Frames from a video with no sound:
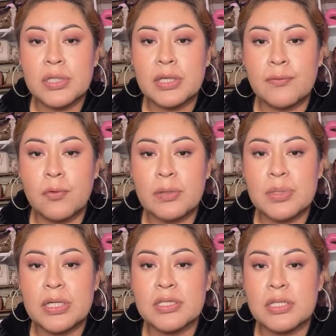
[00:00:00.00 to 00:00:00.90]
the giveaway
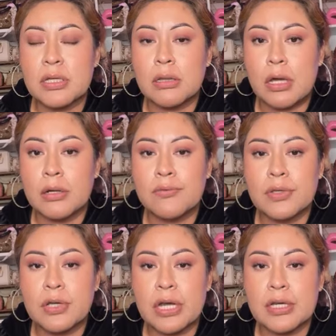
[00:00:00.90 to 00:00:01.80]
because it's a lot of
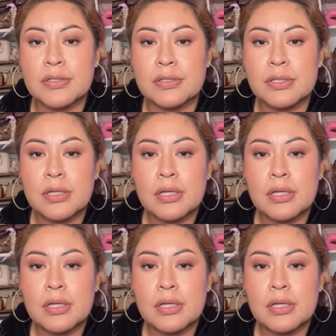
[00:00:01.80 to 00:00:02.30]
you guys.